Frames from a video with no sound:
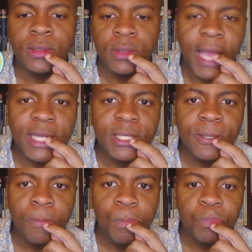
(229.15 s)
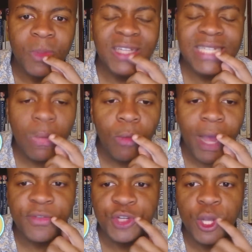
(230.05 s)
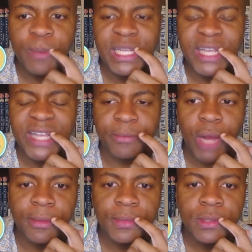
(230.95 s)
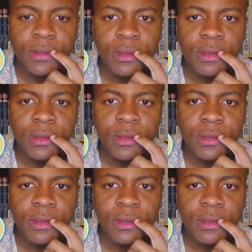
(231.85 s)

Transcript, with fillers: And that's not why the GOP is having problems.